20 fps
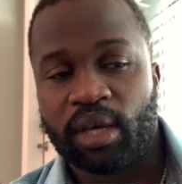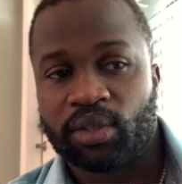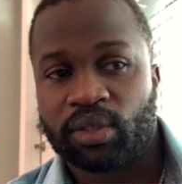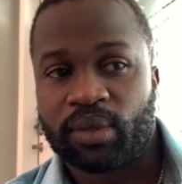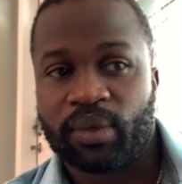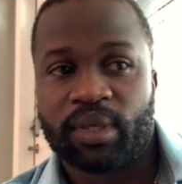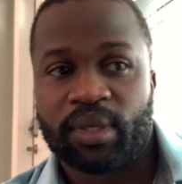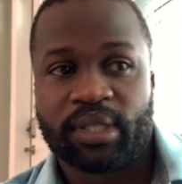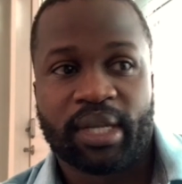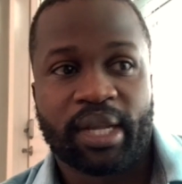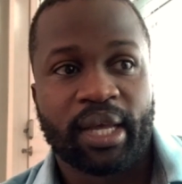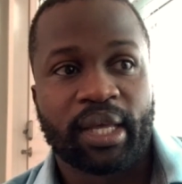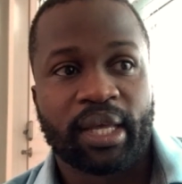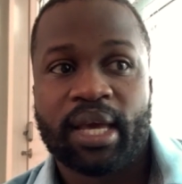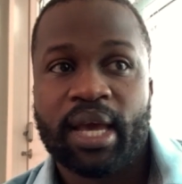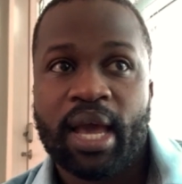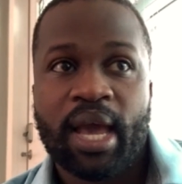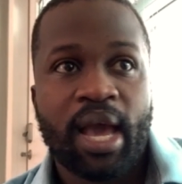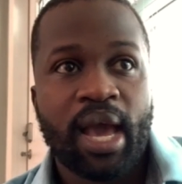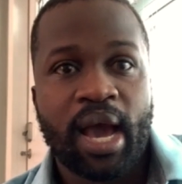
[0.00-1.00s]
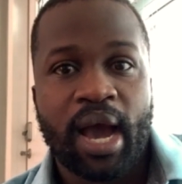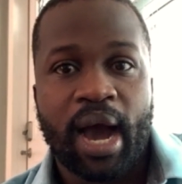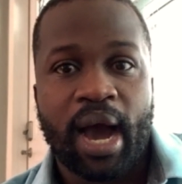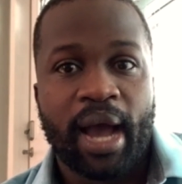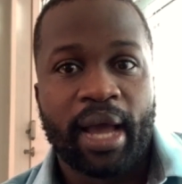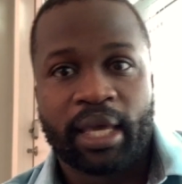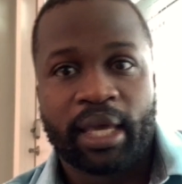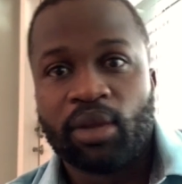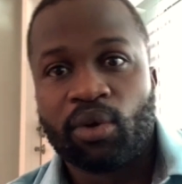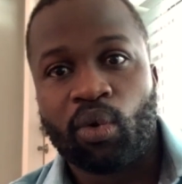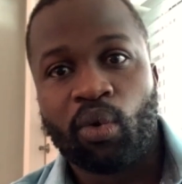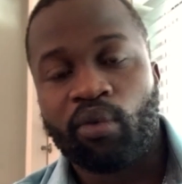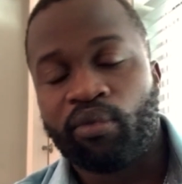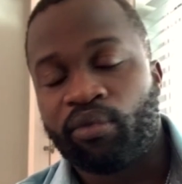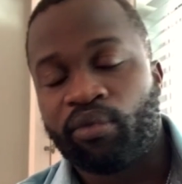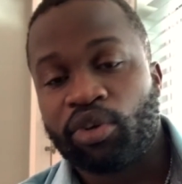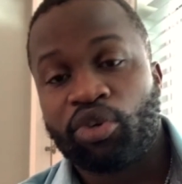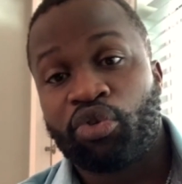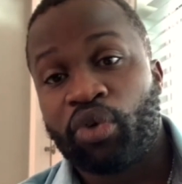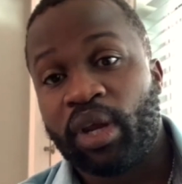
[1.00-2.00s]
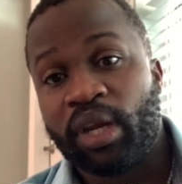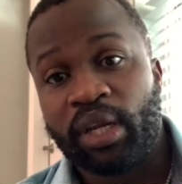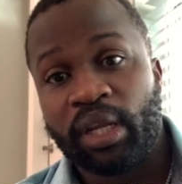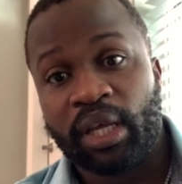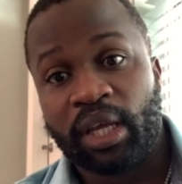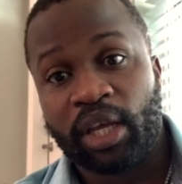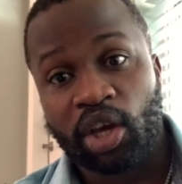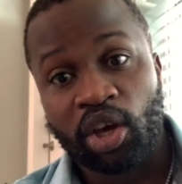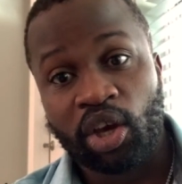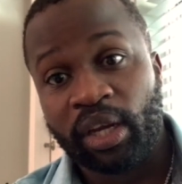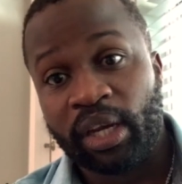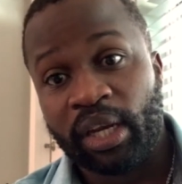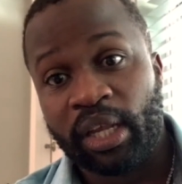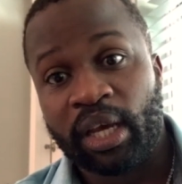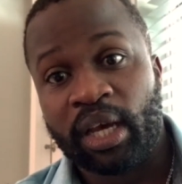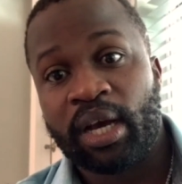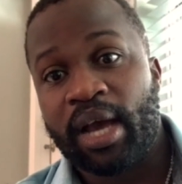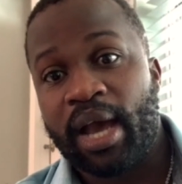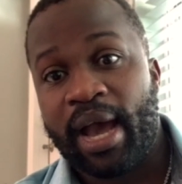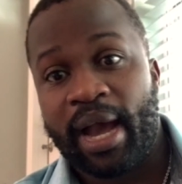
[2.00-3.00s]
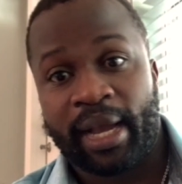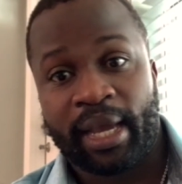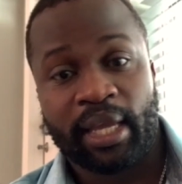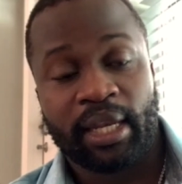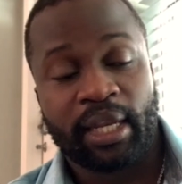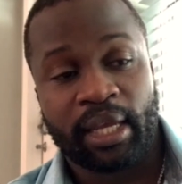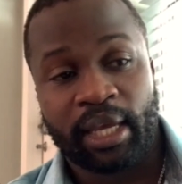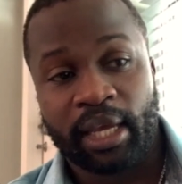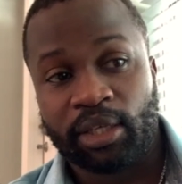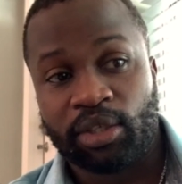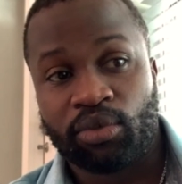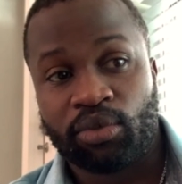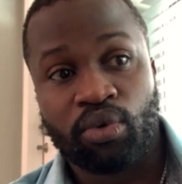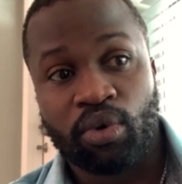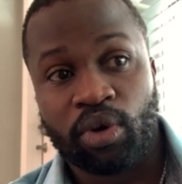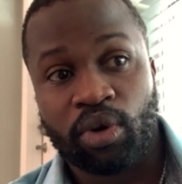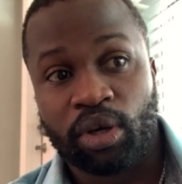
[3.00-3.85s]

So I was like, I can go for training earlier, I can get to